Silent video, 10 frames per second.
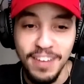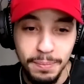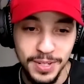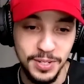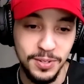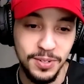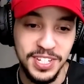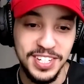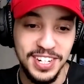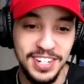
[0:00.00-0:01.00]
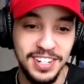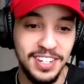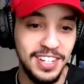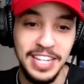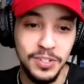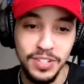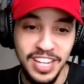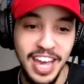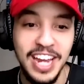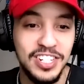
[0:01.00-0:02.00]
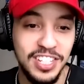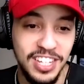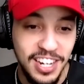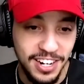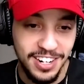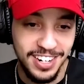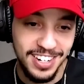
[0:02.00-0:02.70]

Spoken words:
episodes, he's only aged a year.